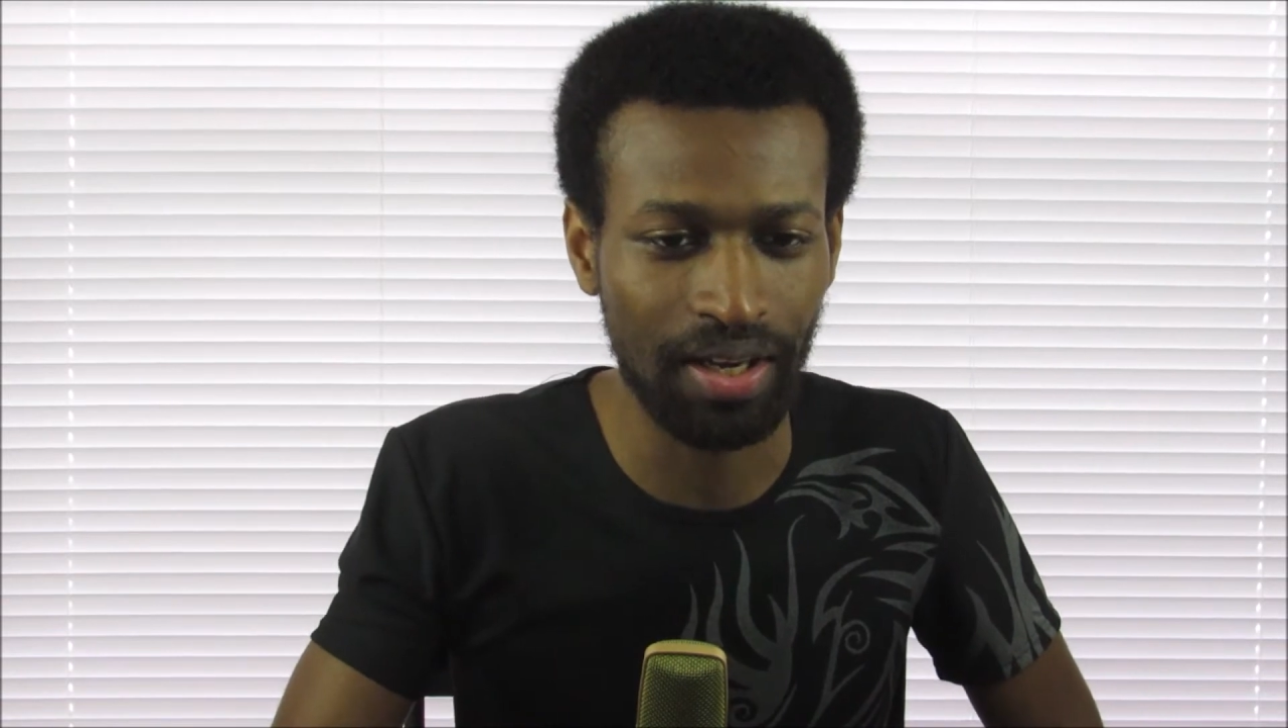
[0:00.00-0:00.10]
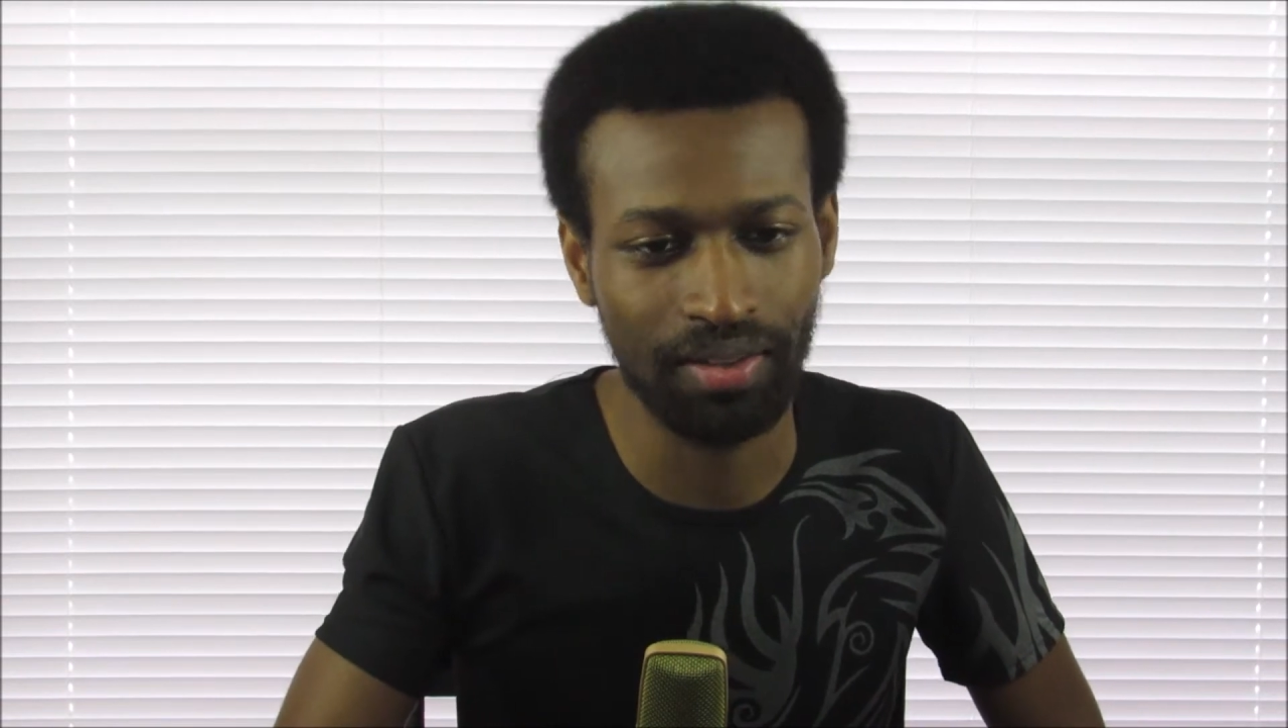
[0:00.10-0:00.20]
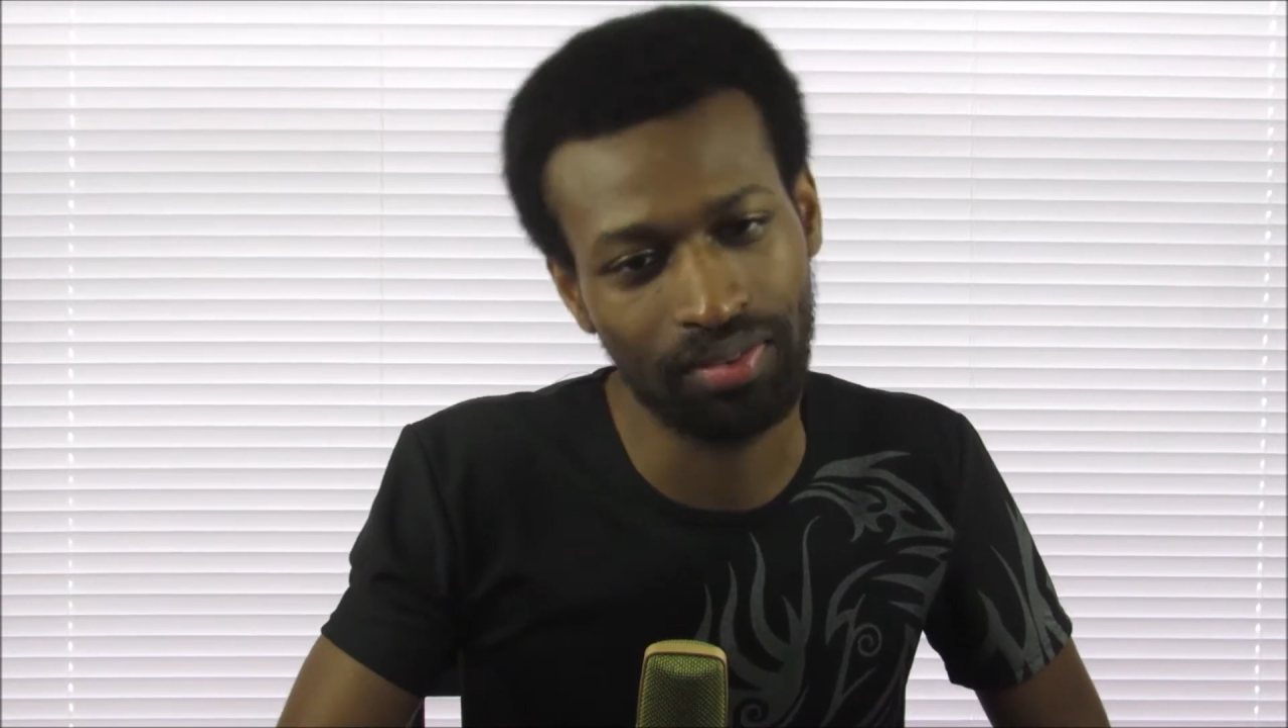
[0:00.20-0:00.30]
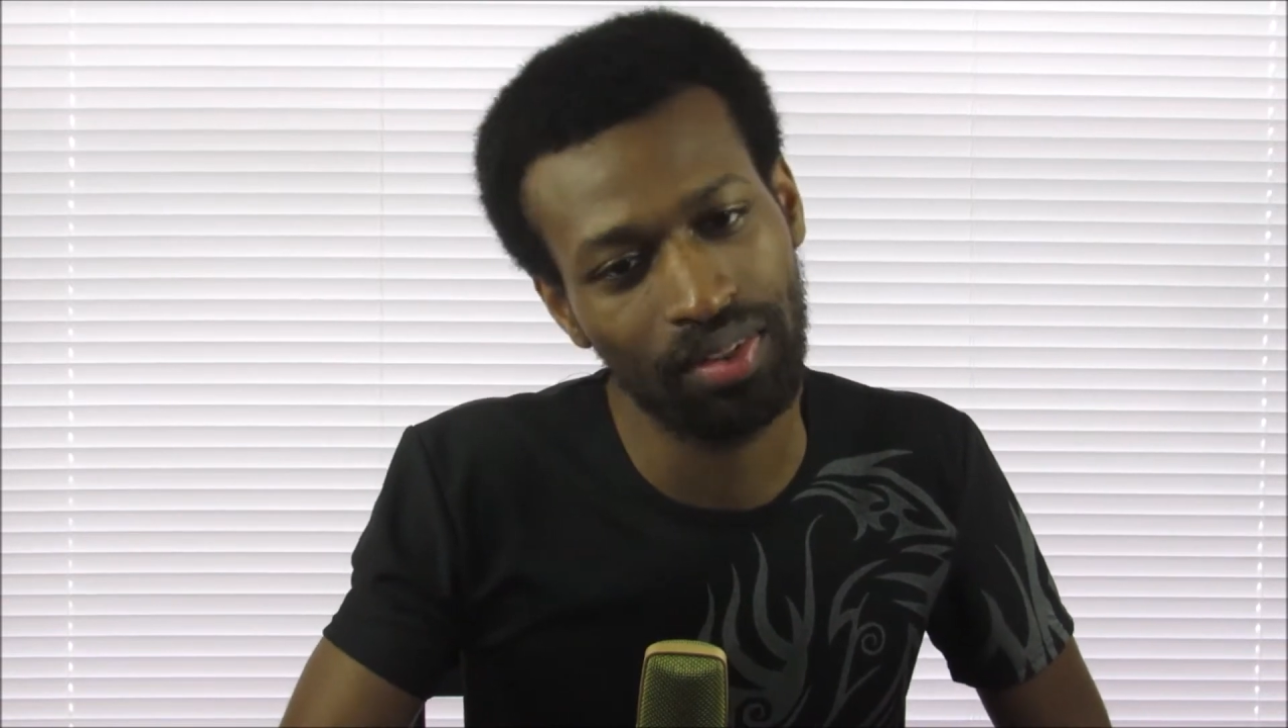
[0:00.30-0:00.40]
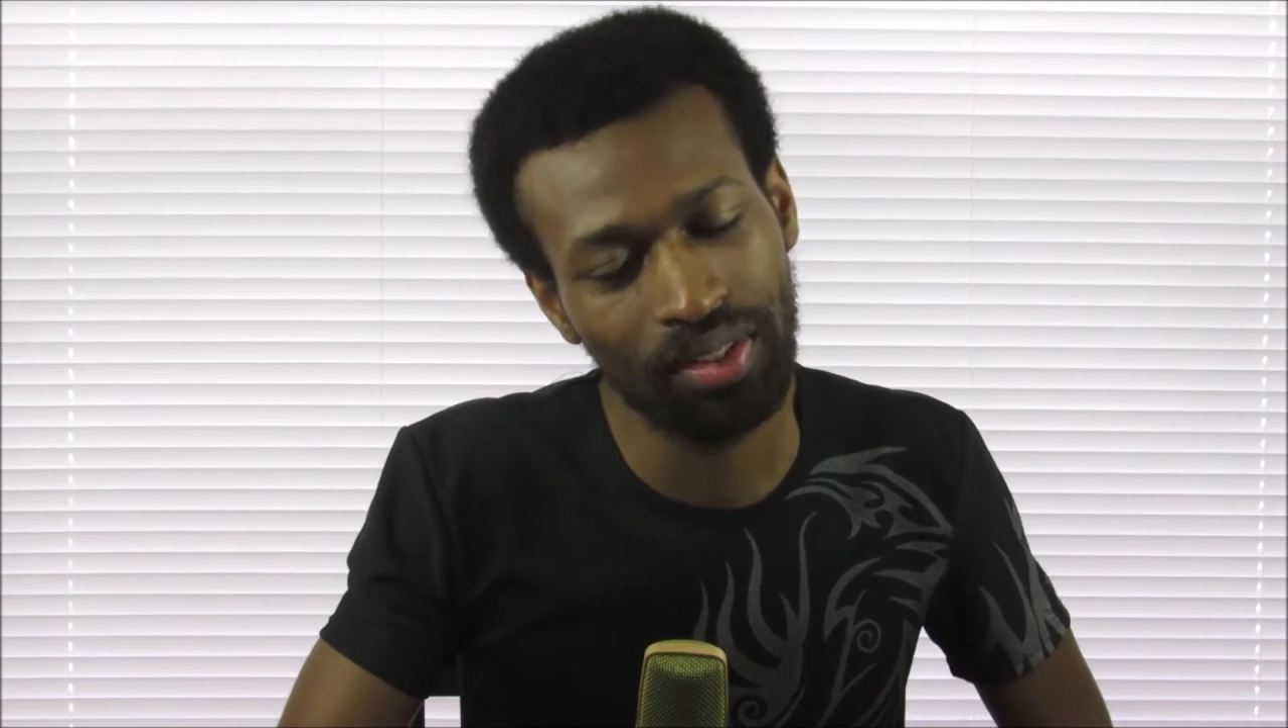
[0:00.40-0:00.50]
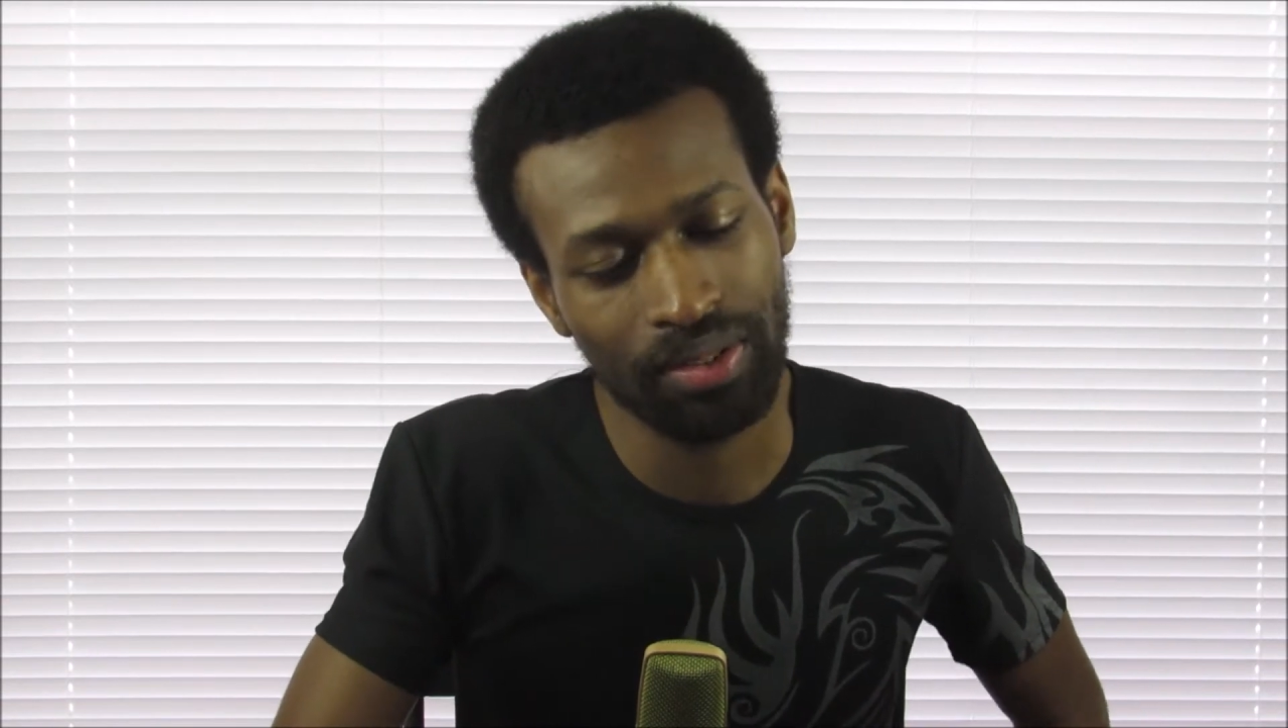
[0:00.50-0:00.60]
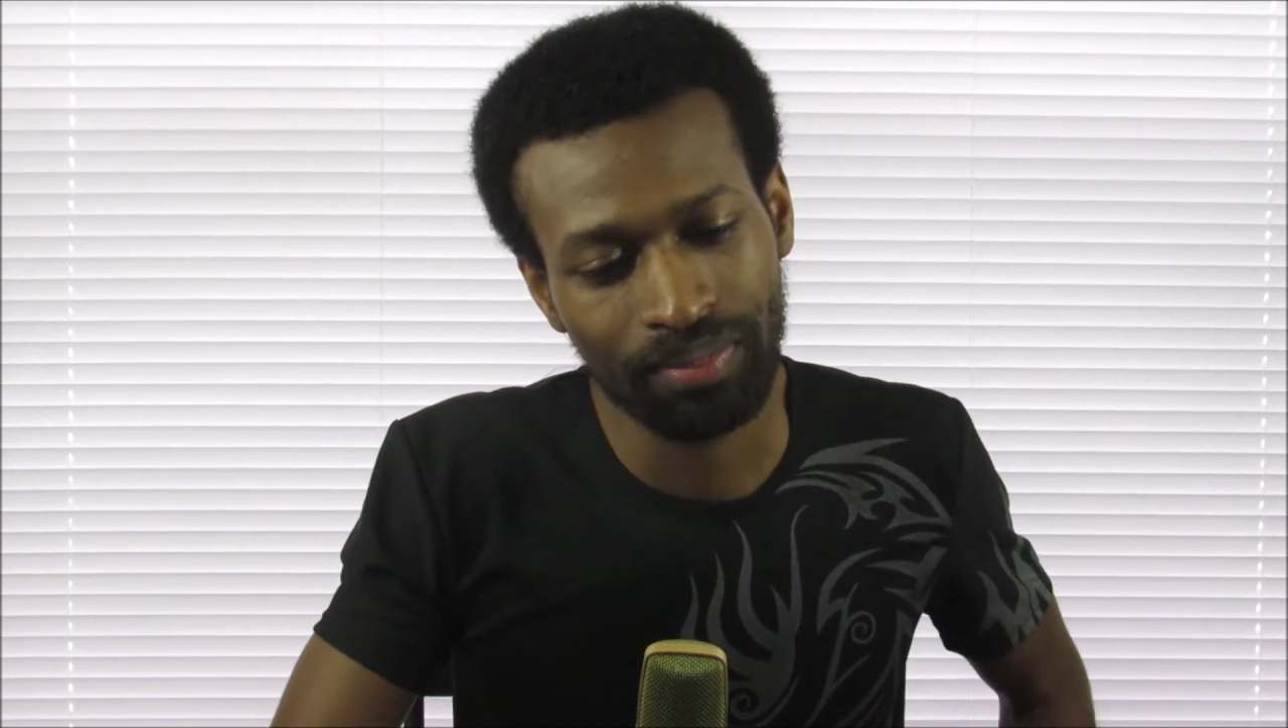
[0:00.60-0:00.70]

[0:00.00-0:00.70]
and